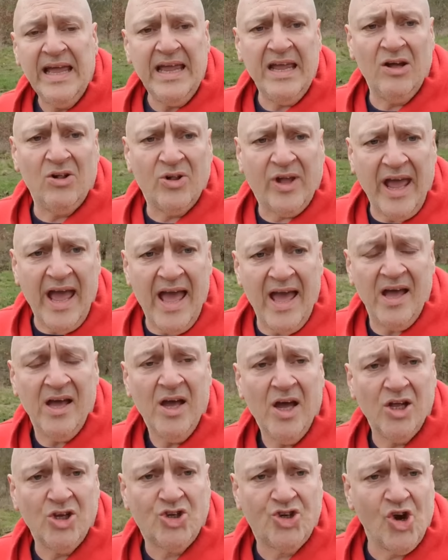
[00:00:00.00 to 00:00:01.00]
he'll get
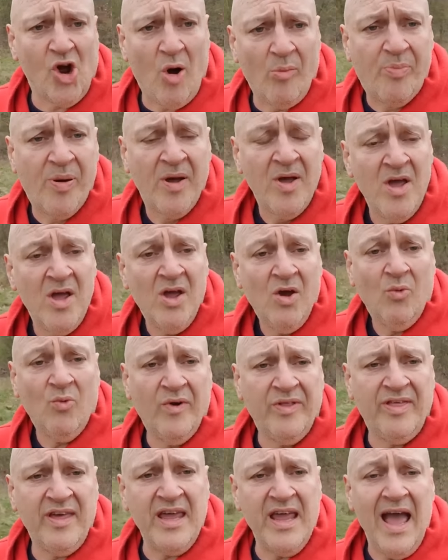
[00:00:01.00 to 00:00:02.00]
a job
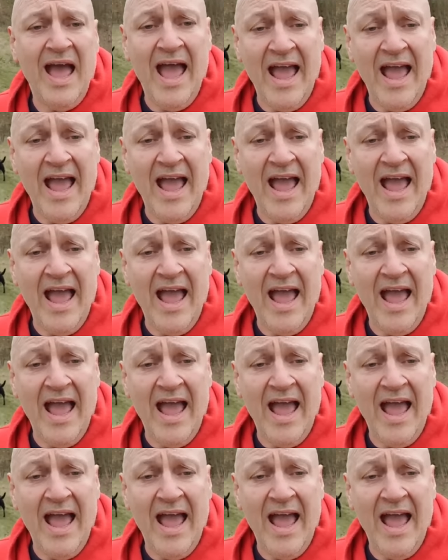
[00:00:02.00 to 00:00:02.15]
with the